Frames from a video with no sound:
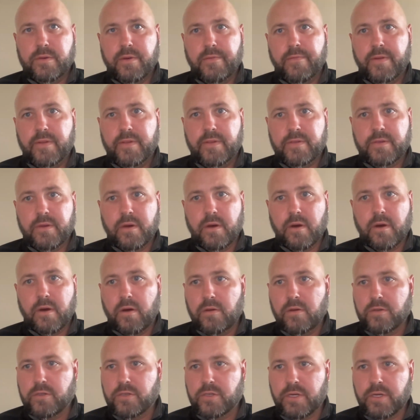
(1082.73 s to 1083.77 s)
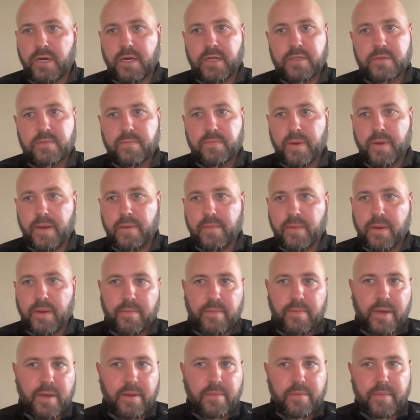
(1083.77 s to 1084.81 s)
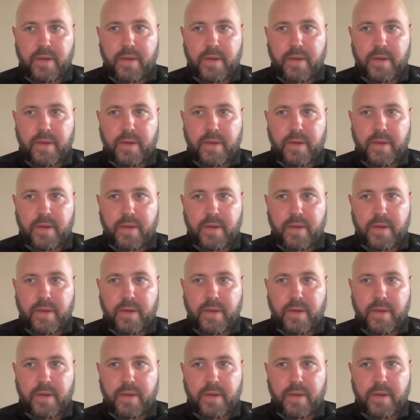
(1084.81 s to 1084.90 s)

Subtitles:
If it's all shots, bang, bang, bang,